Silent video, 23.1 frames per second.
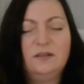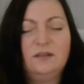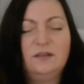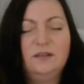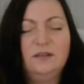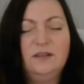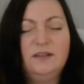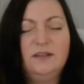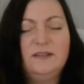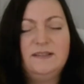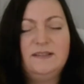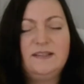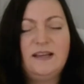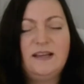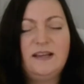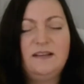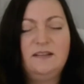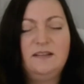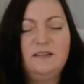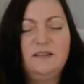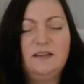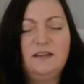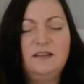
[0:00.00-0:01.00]
It
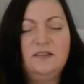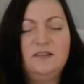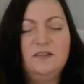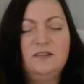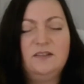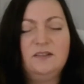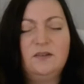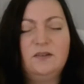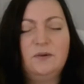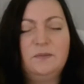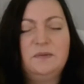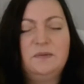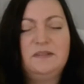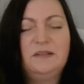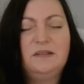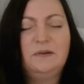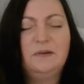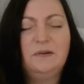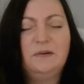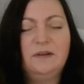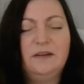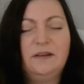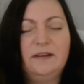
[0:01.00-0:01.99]
said, it doesn't always
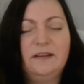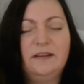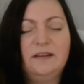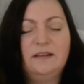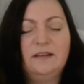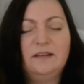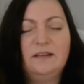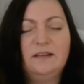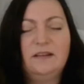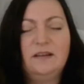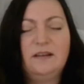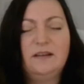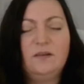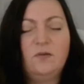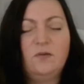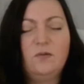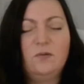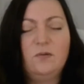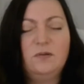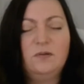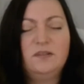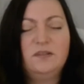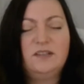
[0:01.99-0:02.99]
look like
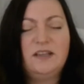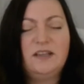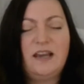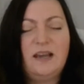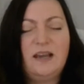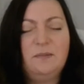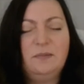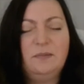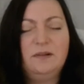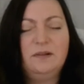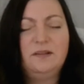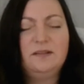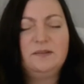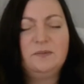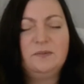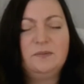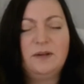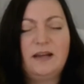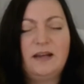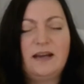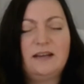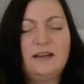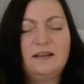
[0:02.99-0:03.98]
old tables
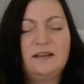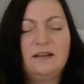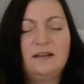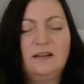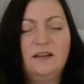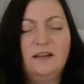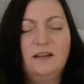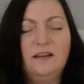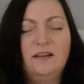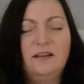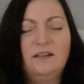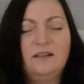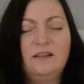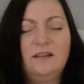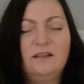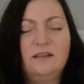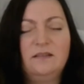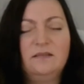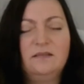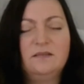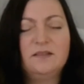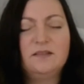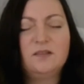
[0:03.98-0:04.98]
with candlelight
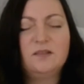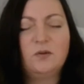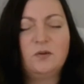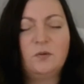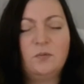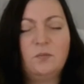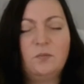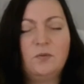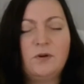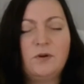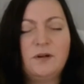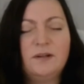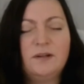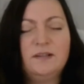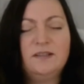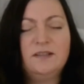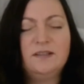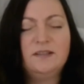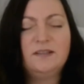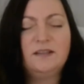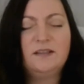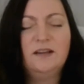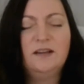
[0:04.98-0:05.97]
and stone
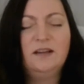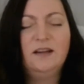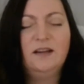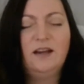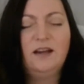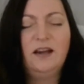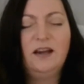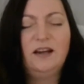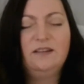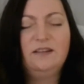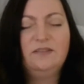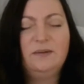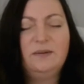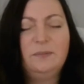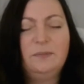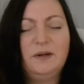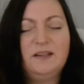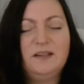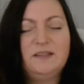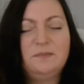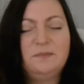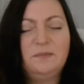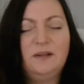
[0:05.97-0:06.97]
walls. Every
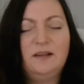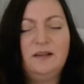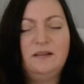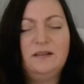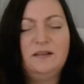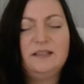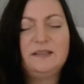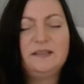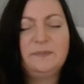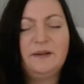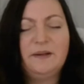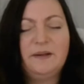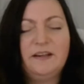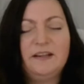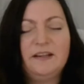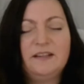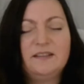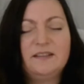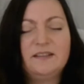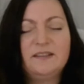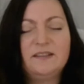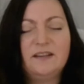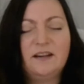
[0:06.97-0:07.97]
person will
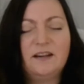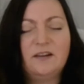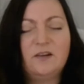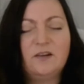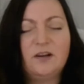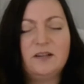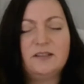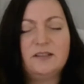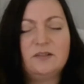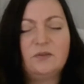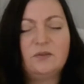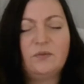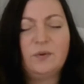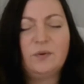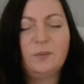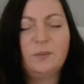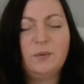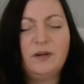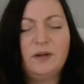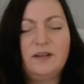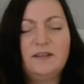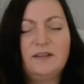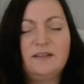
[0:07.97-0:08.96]
experience their crossover
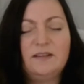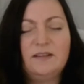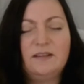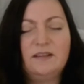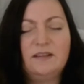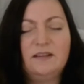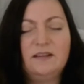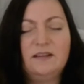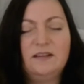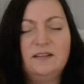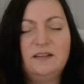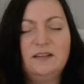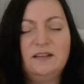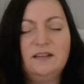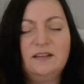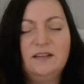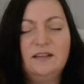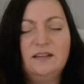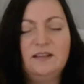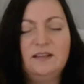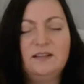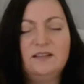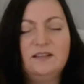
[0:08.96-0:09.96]
point in
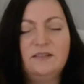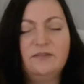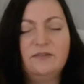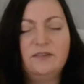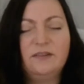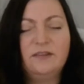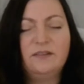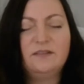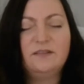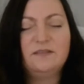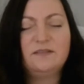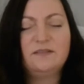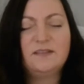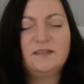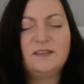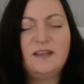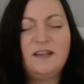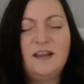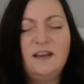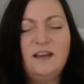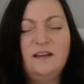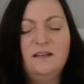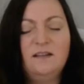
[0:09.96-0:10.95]
a different
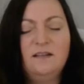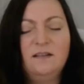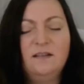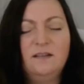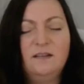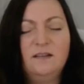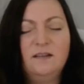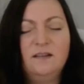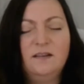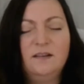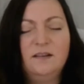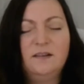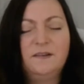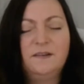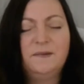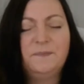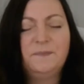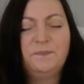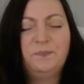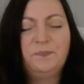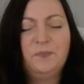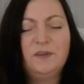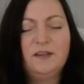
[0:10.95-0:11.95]
scene.
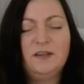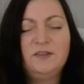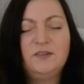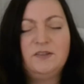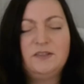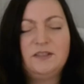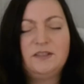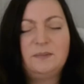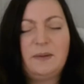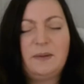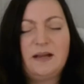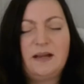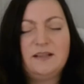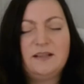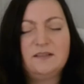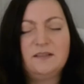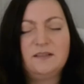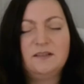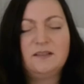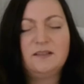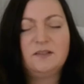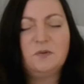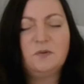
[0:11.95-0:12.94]
It just depends
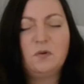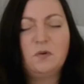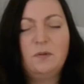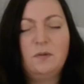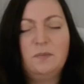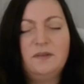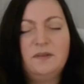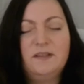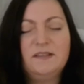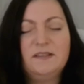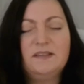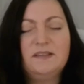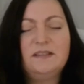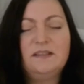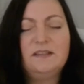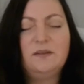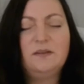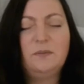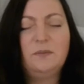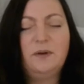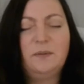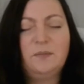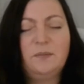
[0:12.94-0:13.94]
on the soul, but this is
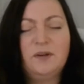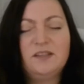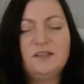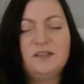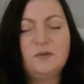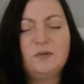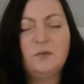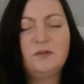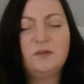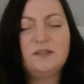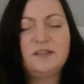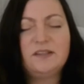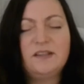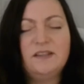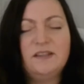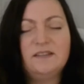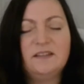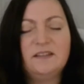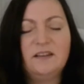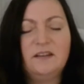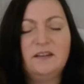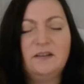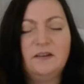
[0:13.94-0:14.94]
the way my soul
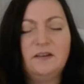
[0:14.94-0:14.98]
sees it.